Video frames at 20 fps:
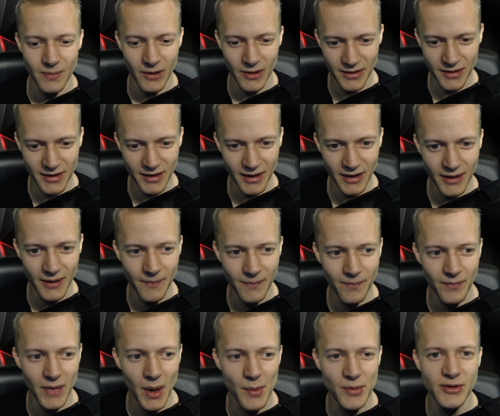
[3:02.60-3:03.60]
But
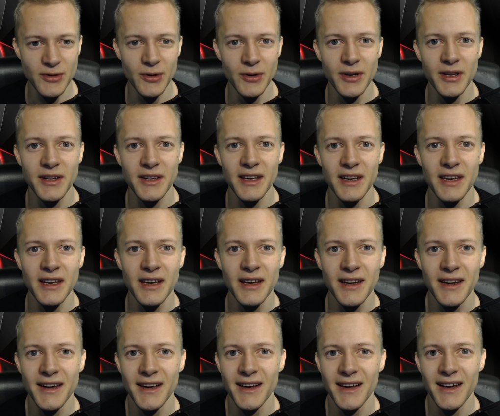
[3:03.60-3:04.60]
um, absurdity
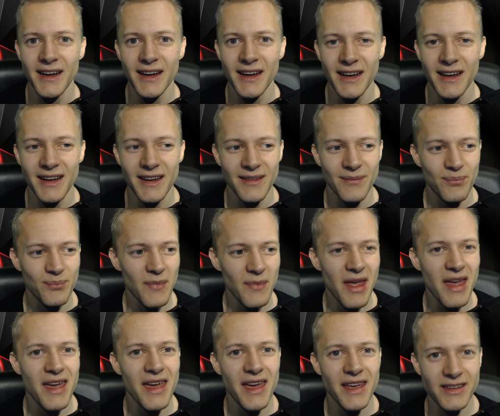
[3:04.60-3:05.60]

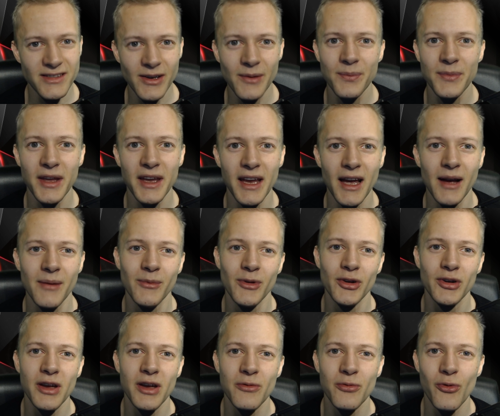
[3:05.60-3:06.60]
is something I'm
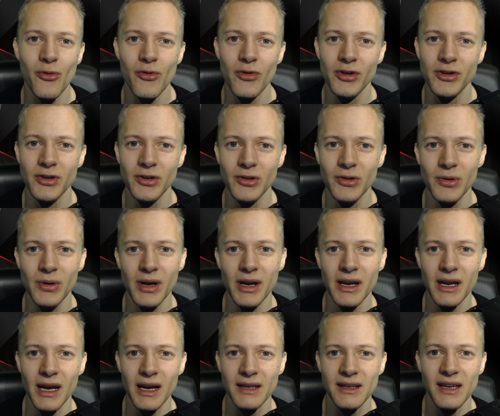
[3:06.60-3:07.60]
looking forward to
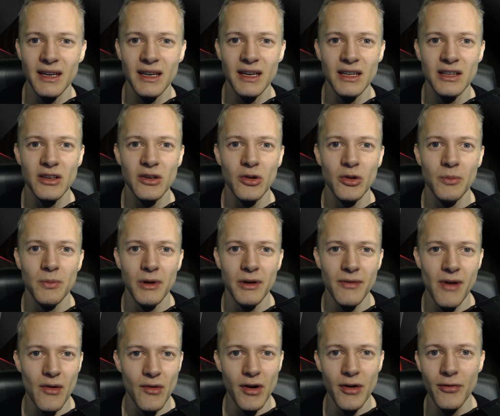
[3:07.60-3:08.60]
doing. I think it could be
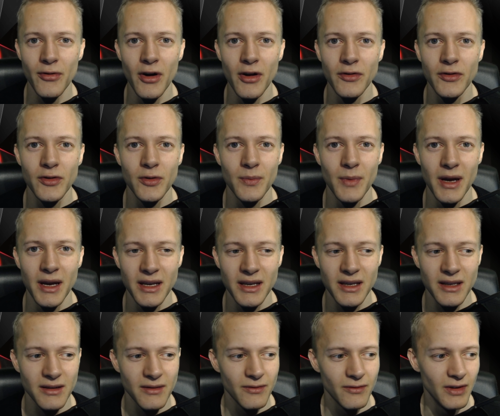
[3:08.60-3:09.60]
very fun to
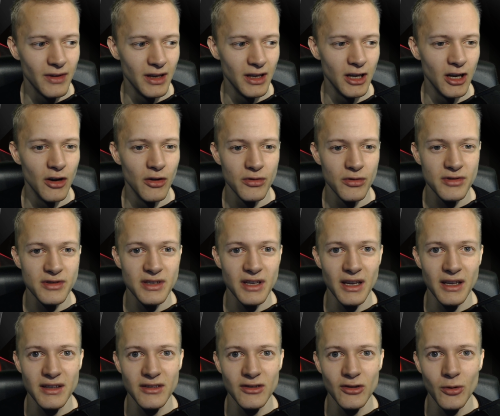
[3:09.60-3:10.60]
make videos
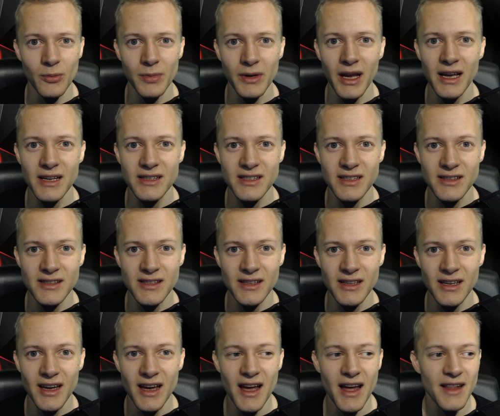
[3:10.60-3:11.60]
that nobody hasn't
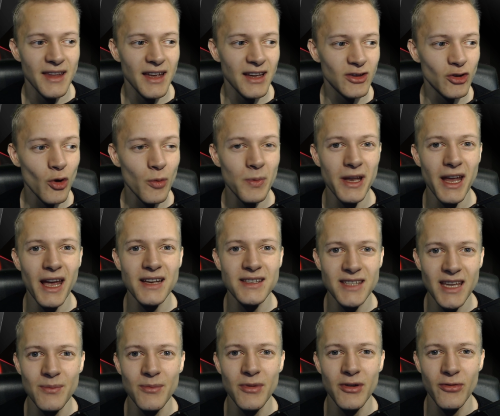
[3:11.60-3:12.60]
that nobody has
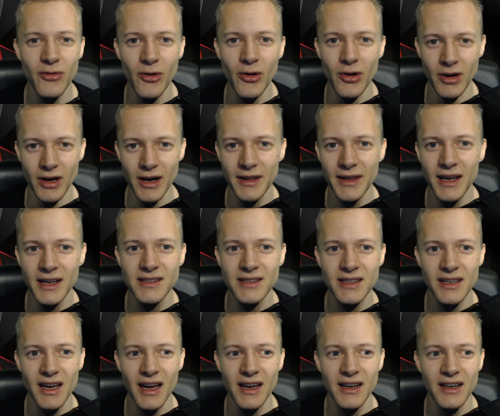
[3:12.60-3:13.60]
seen before, and that's
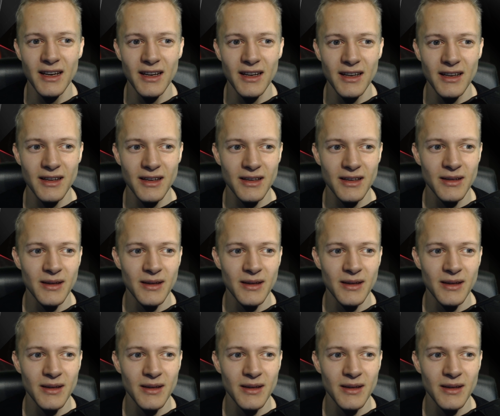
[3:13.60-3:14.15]
kind of